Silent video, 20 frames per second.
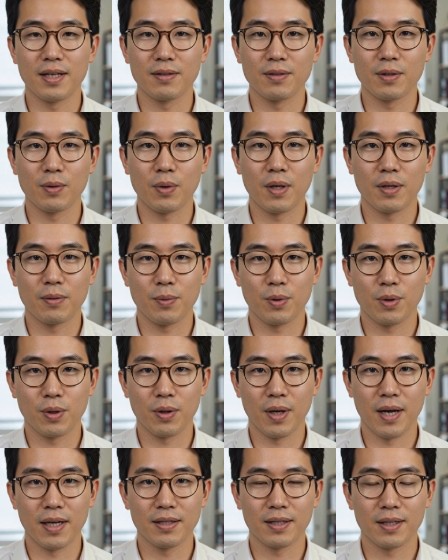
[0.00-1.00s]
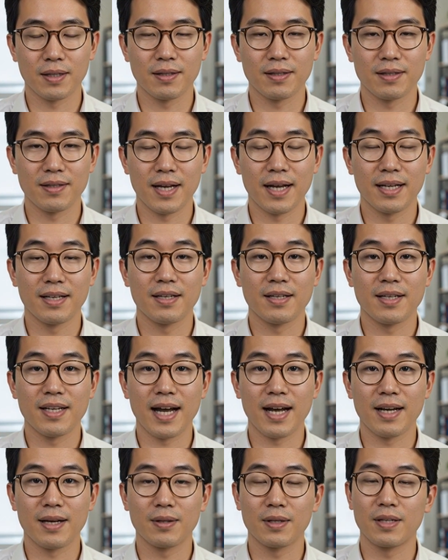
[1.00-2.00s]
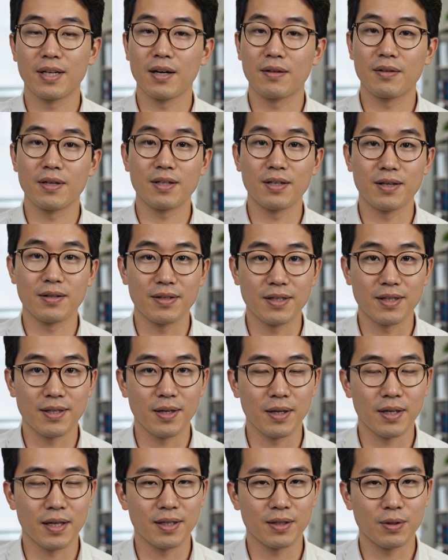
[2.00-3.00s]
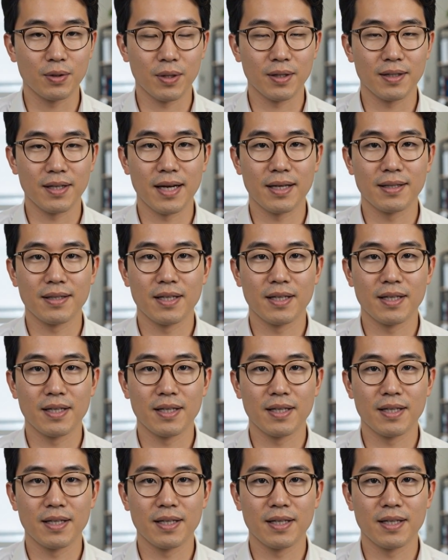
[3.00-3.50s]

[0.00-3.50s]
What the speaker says: If you want more grounded, technically accurate coverage of security stories like